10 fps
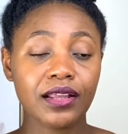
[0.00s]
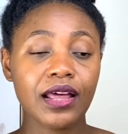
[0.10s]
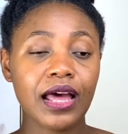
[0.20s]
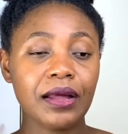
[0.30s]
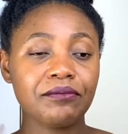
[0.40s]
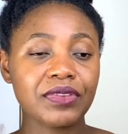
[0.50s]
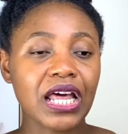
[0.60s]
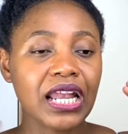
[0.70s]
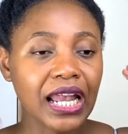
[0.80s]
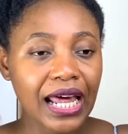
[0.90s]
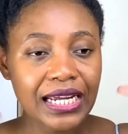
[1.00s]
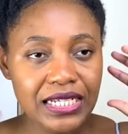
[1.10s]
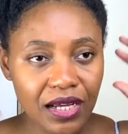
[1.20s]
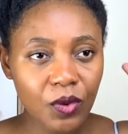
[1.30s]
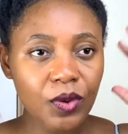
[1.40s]
Um,
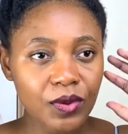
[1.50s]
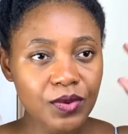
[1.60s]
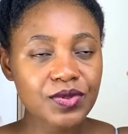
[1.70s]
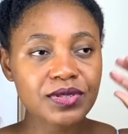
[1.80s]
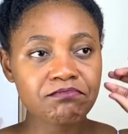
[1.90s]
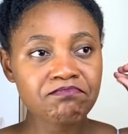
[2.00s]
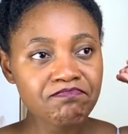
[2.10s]
lighter oils